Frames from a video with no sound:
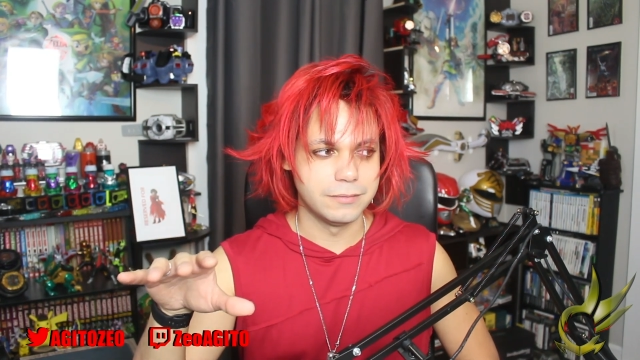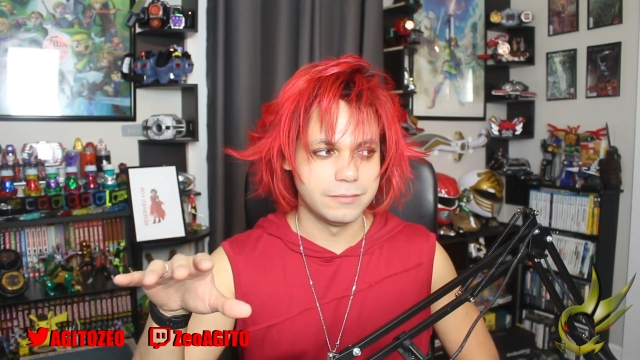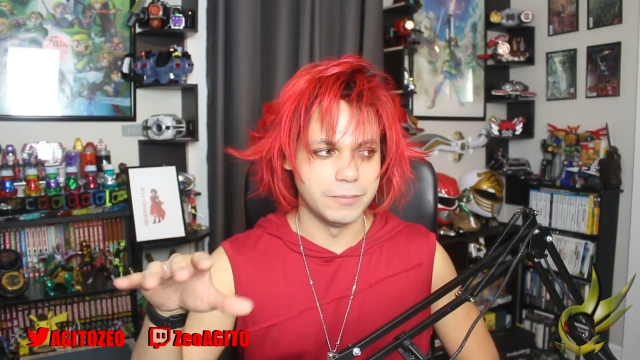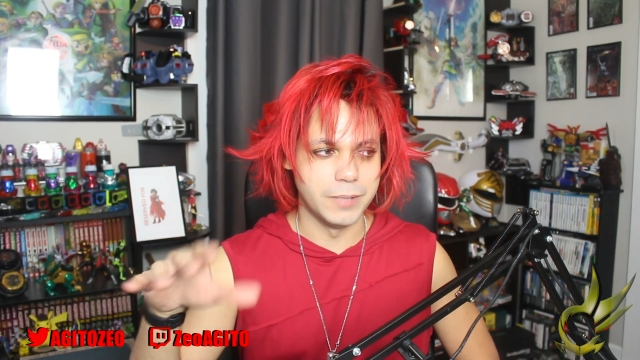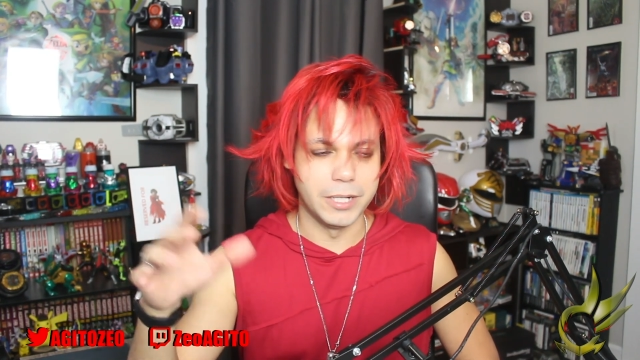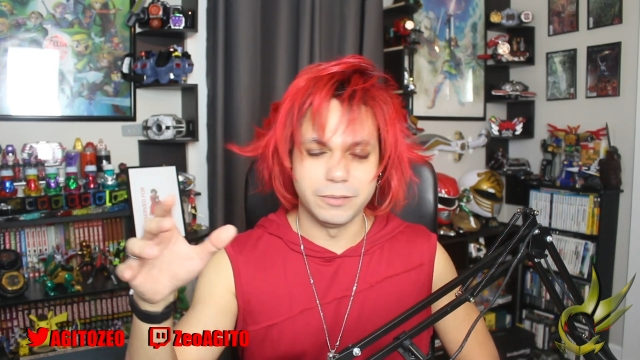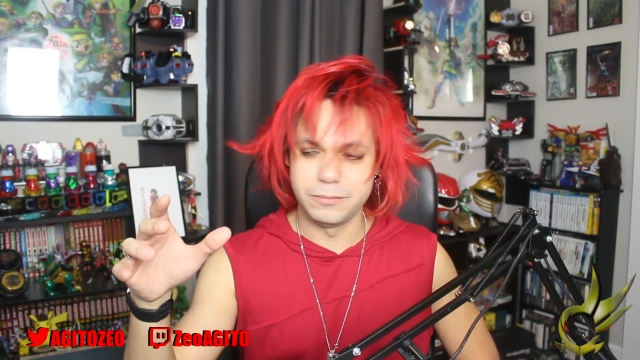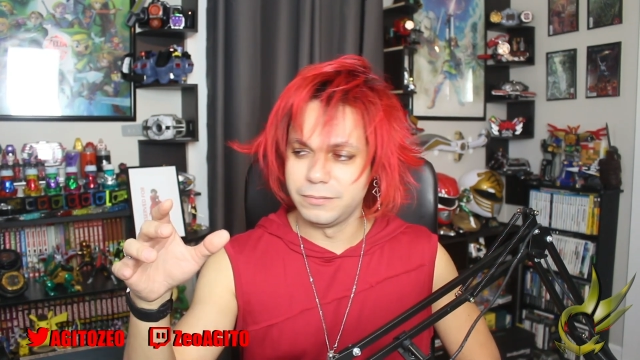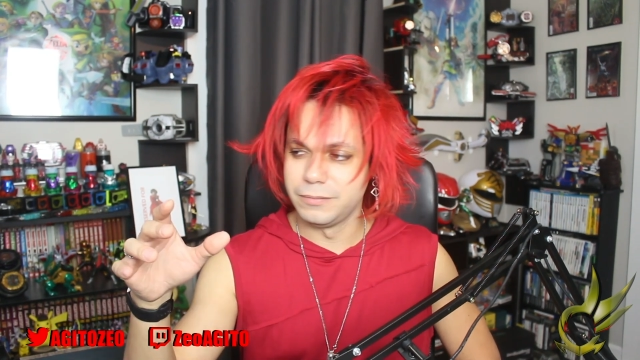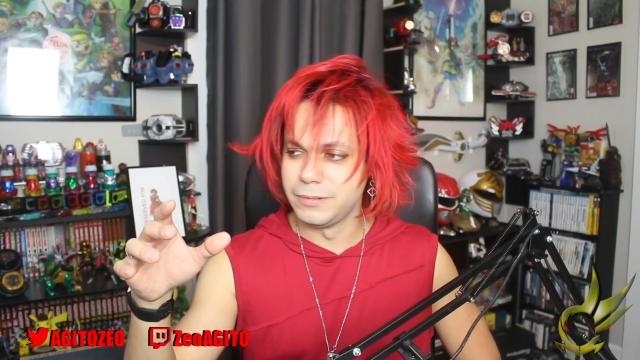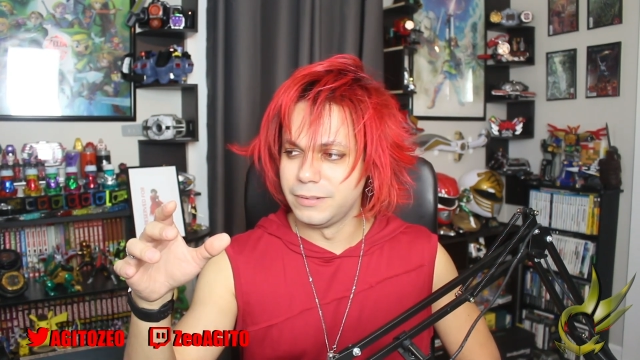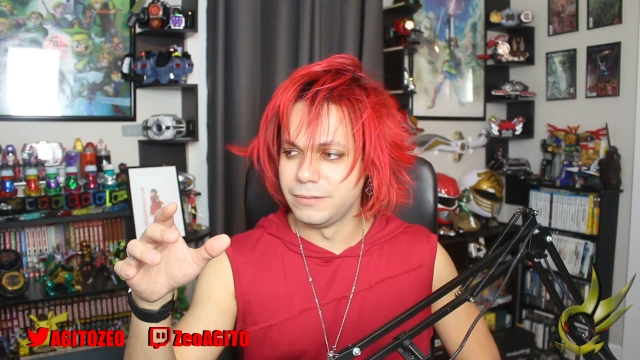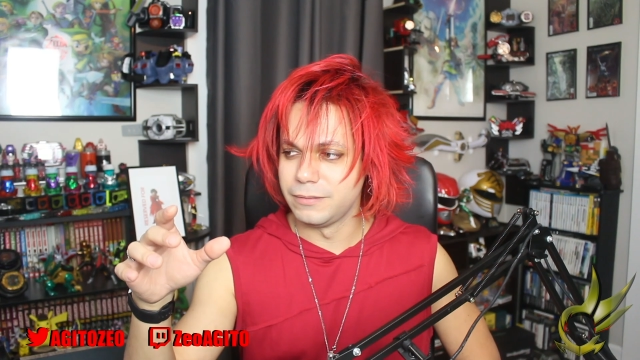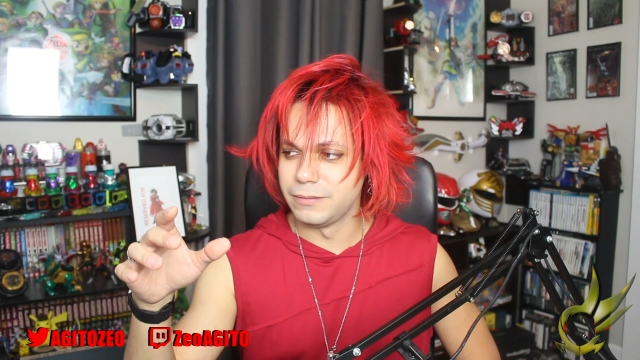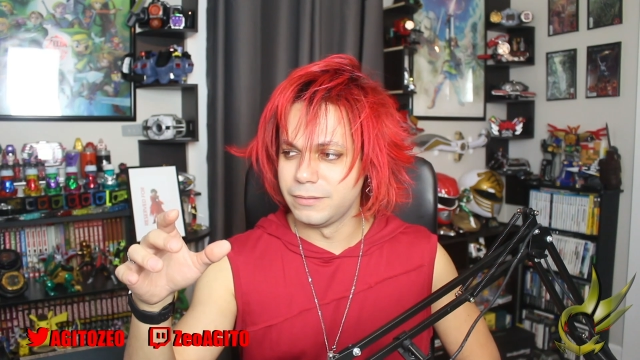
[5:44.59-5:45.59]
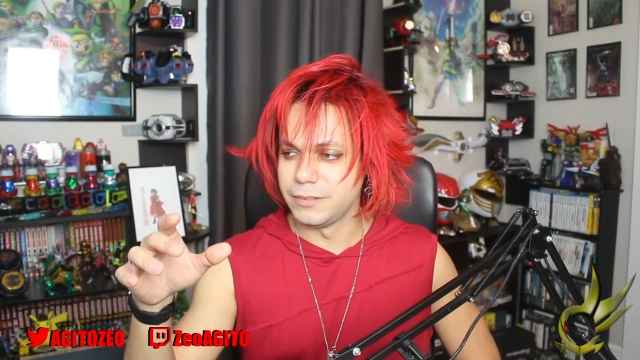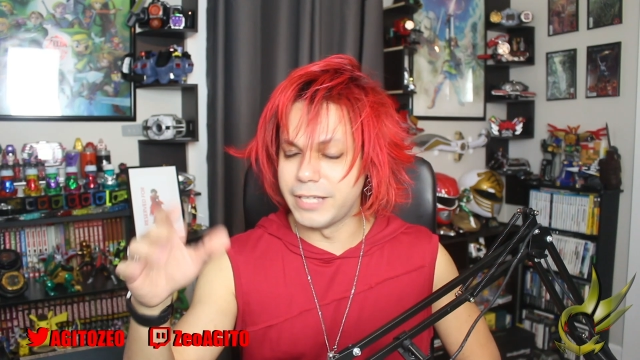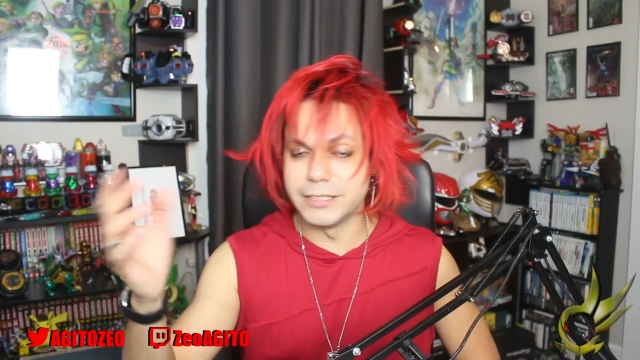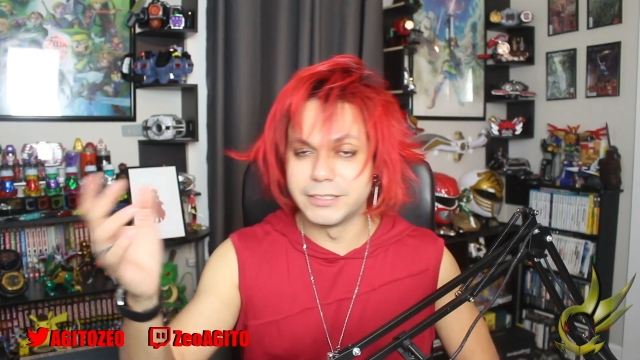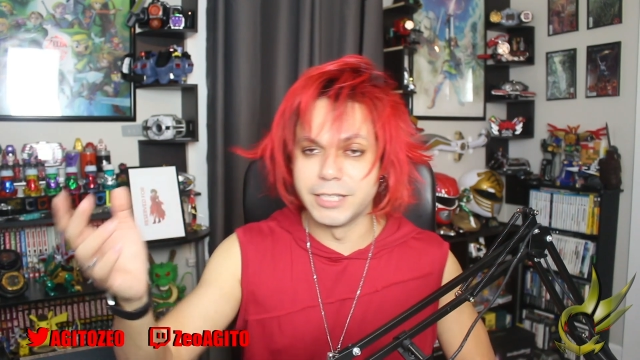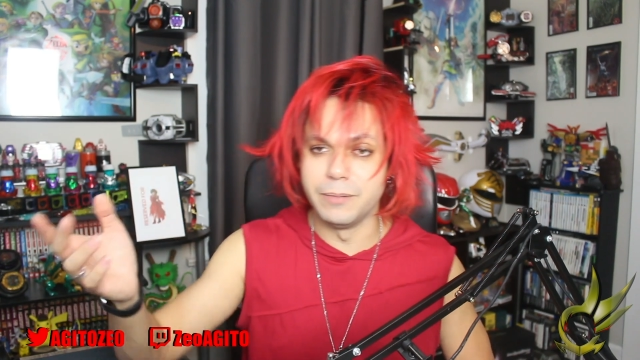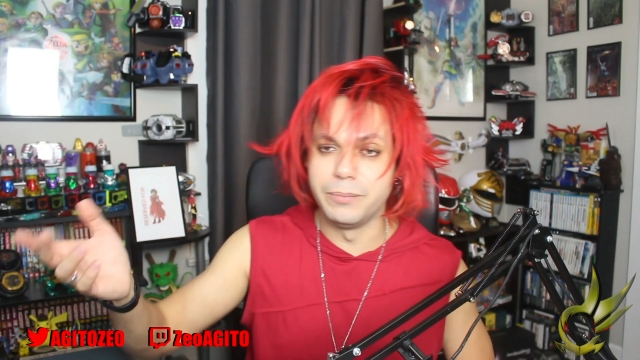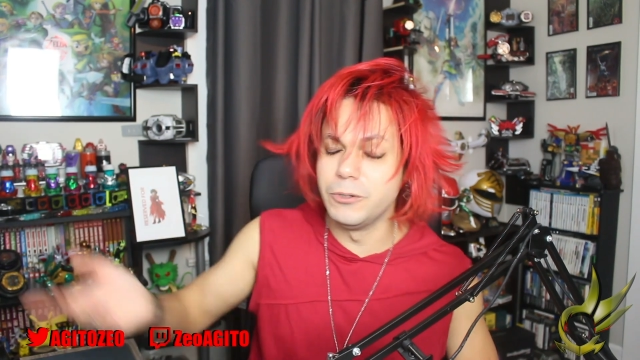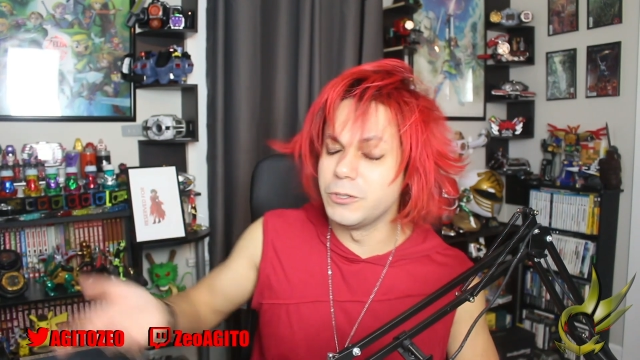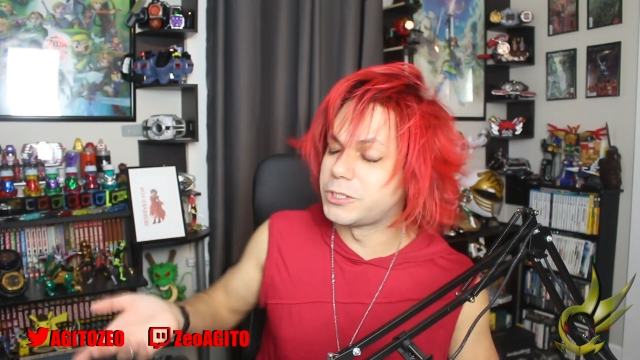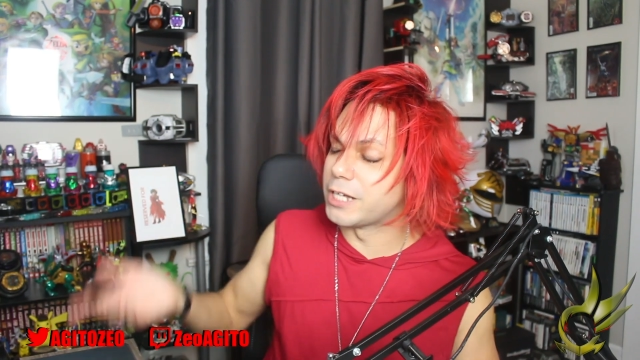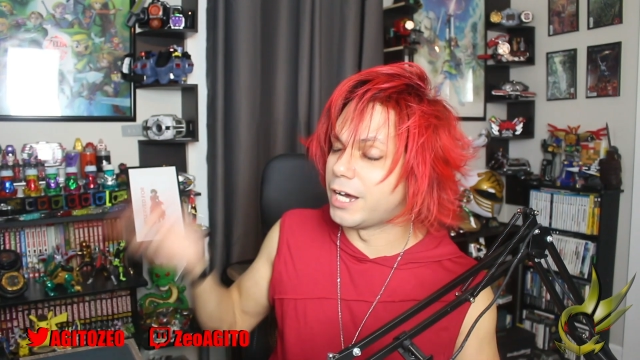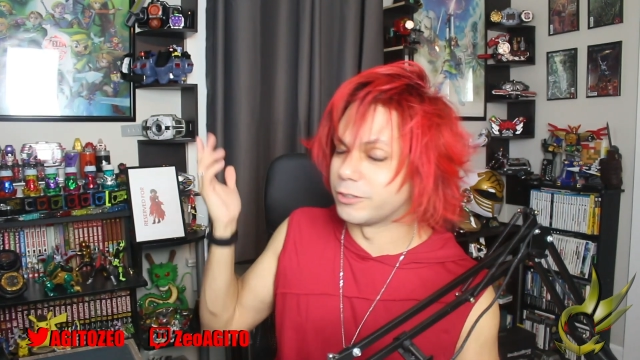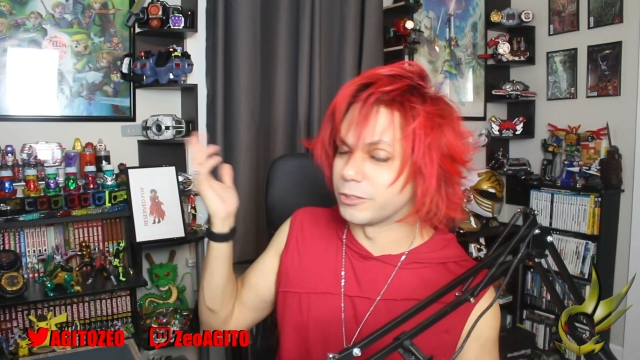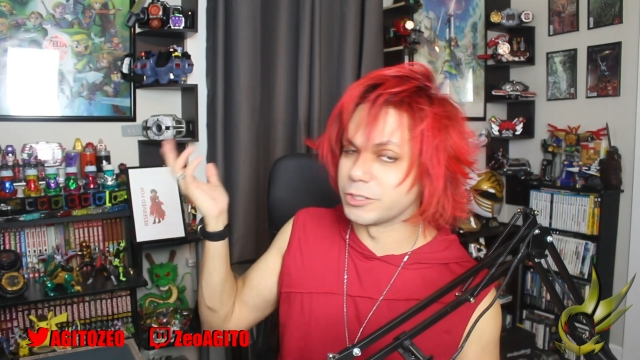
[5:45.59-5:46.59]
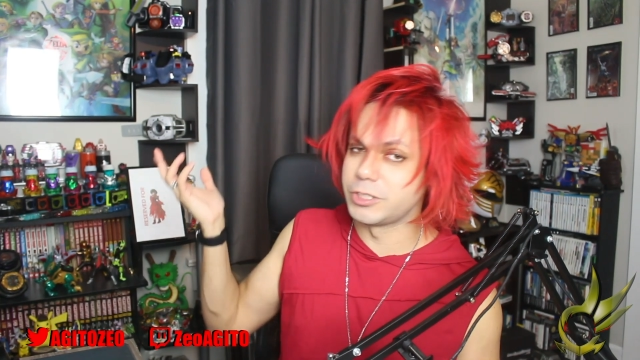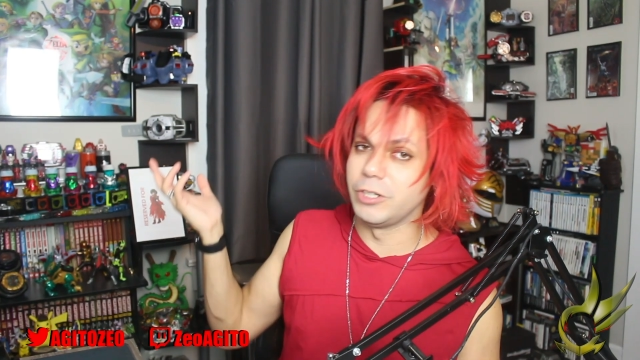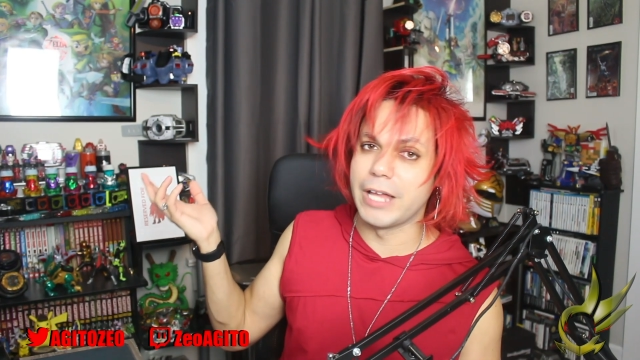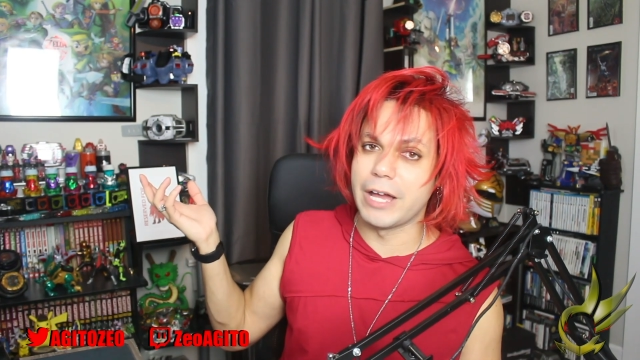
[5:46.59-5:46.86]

well, Gensa and Busan are still